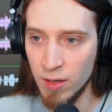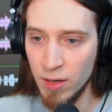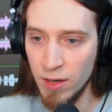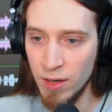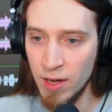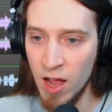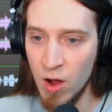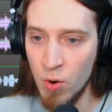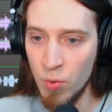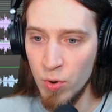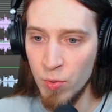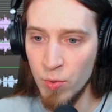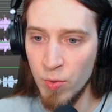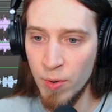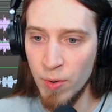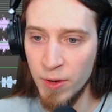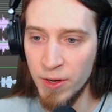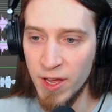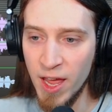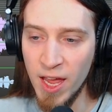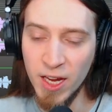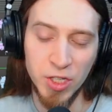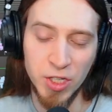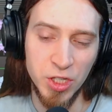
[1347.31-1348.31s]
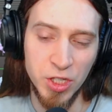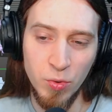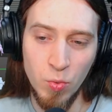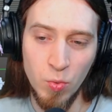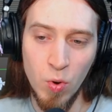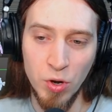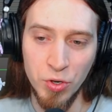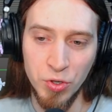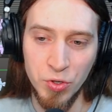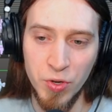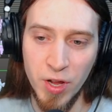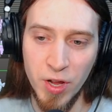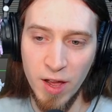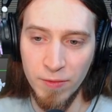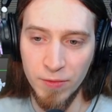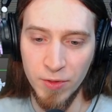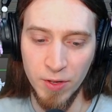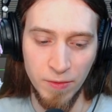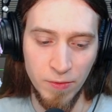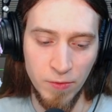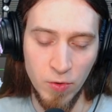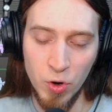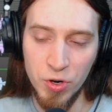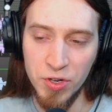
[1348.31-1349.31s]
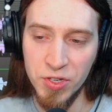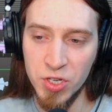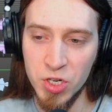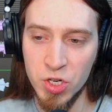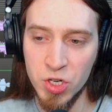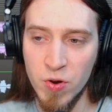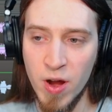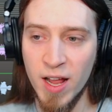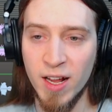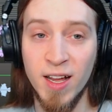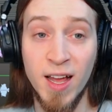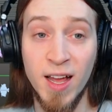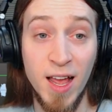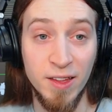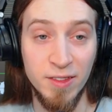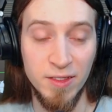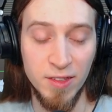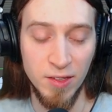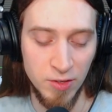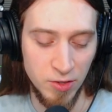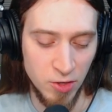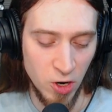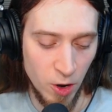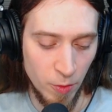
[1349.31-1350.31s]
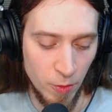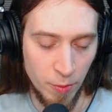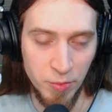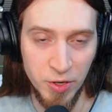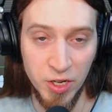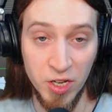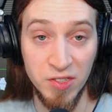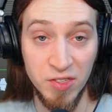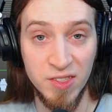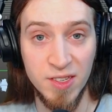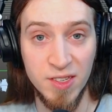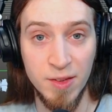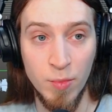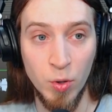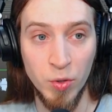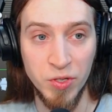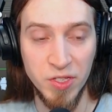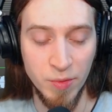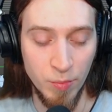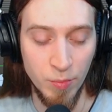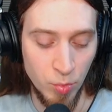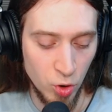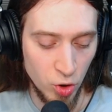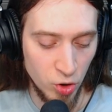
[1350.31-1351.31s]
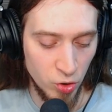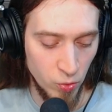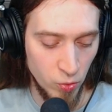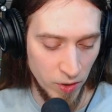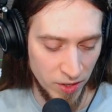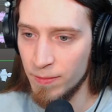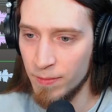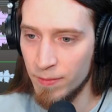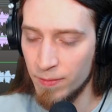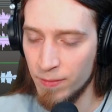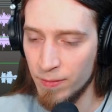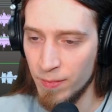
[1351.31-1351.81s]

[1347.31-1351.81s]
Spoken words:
Now we won't actually want to have the voice track at the top because it's the most important one.